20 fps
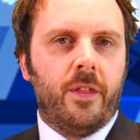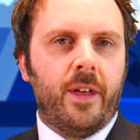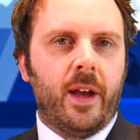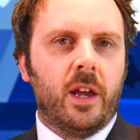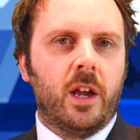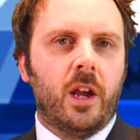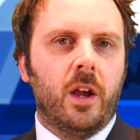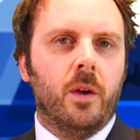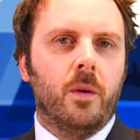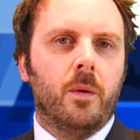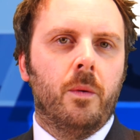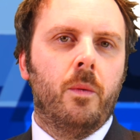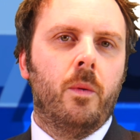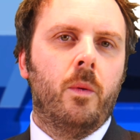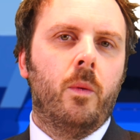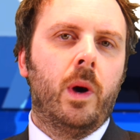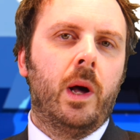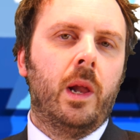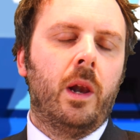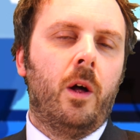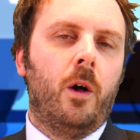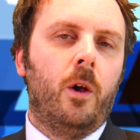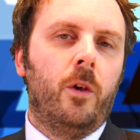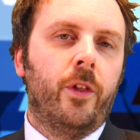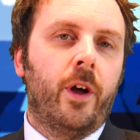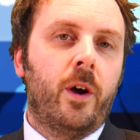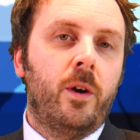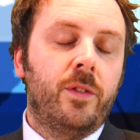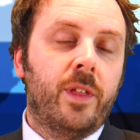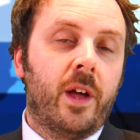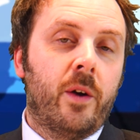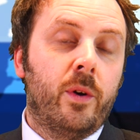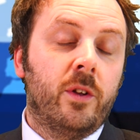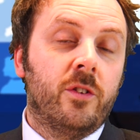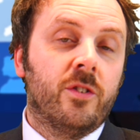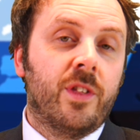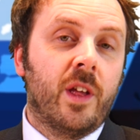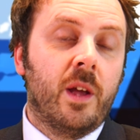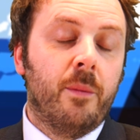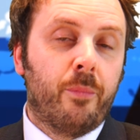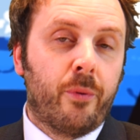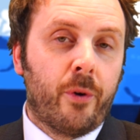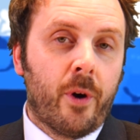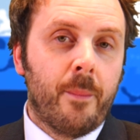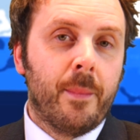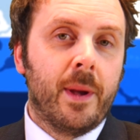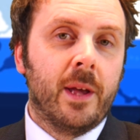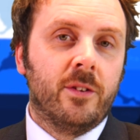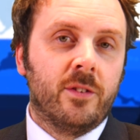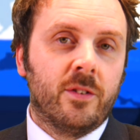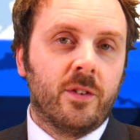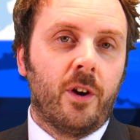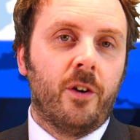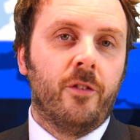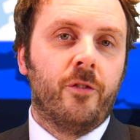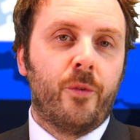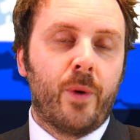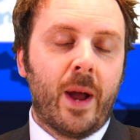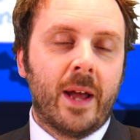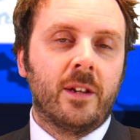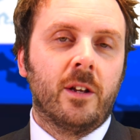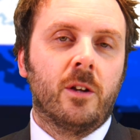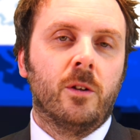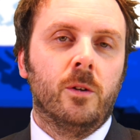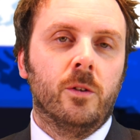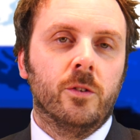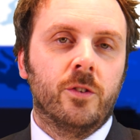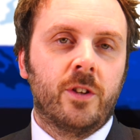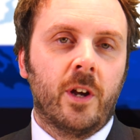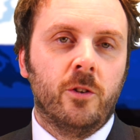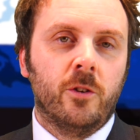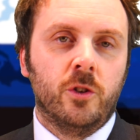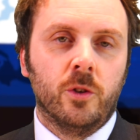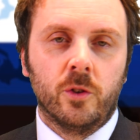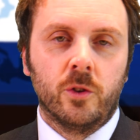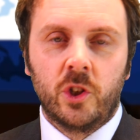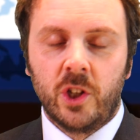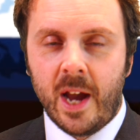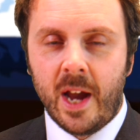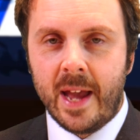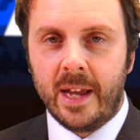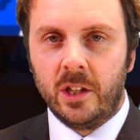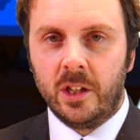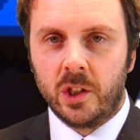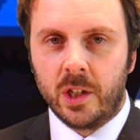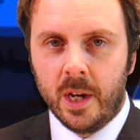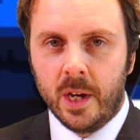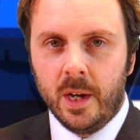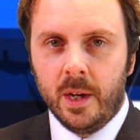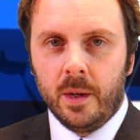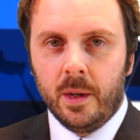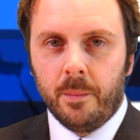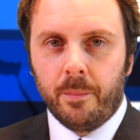Thank you. Well, although there is the promise of radical social change,